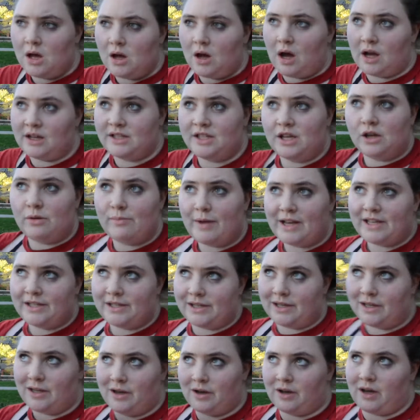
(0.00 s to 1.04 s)
Until my
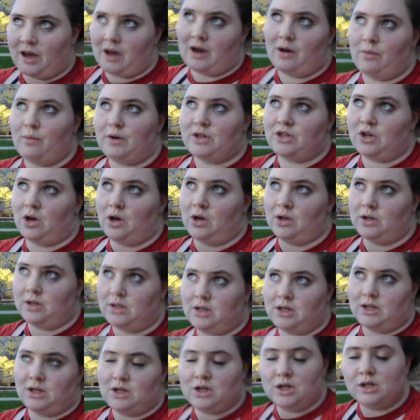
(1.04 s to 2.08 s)
senior year, which all the
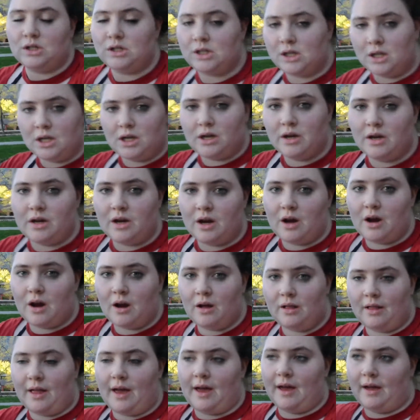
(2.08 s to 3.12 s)
teachers senior year
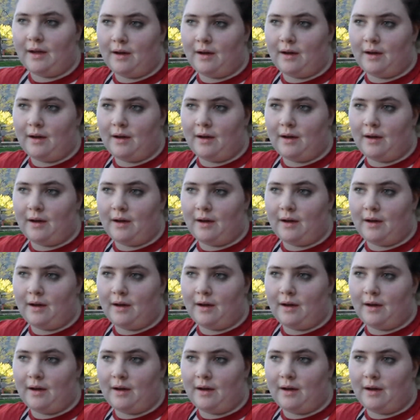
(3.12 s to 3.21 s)
are like,